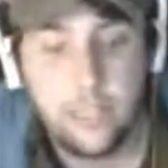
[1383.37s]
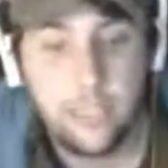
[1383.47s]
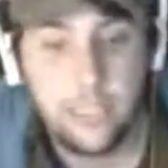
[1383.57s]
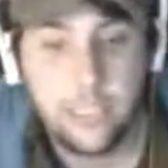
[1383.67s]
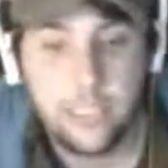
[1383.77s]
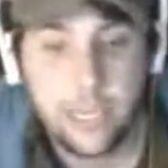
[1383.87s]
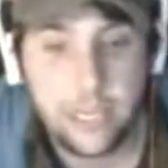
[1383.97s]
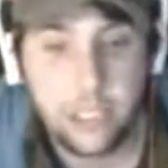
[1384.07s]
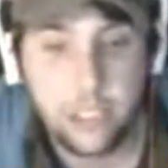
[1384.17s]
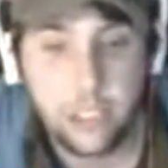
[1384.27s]
let's
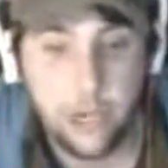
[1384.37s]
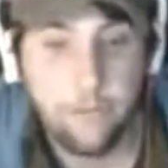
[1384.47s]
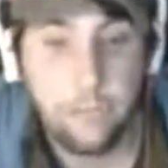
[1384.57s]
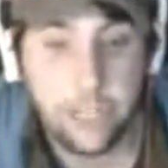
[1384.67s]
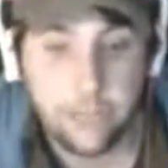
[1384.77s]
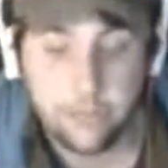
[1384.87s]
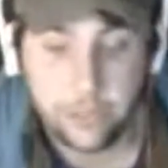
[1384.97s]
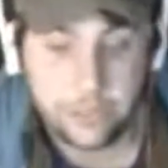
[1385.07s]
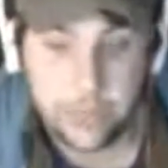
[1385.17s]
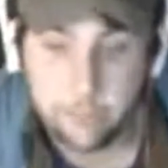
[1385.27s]
take Shovel Knight for
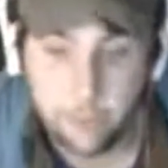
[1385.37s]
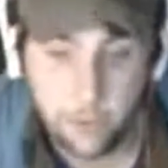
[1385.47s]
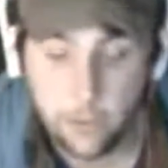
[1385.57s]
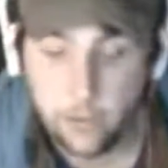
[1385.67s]
example.